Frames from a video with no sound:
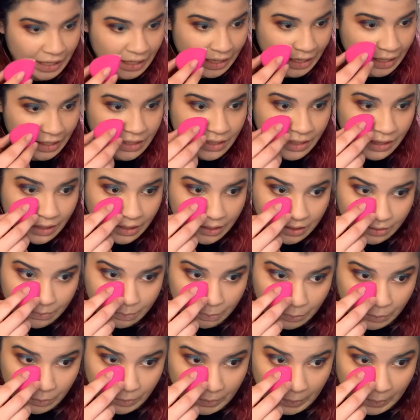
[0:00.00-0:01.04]
Is this
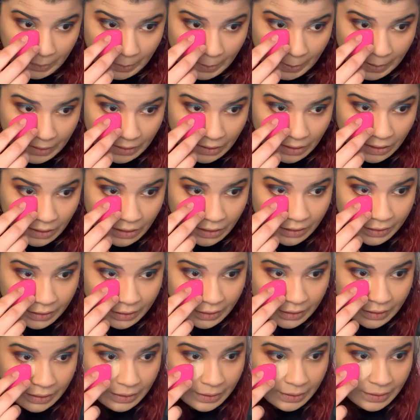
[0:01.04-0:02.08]
book
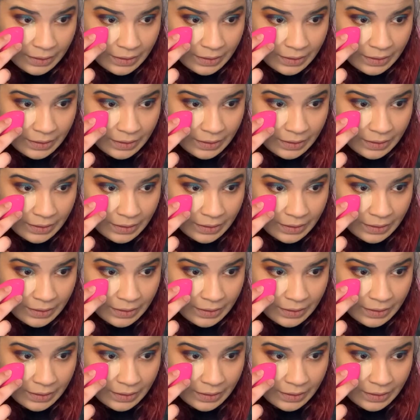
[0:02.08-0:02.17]
iconic?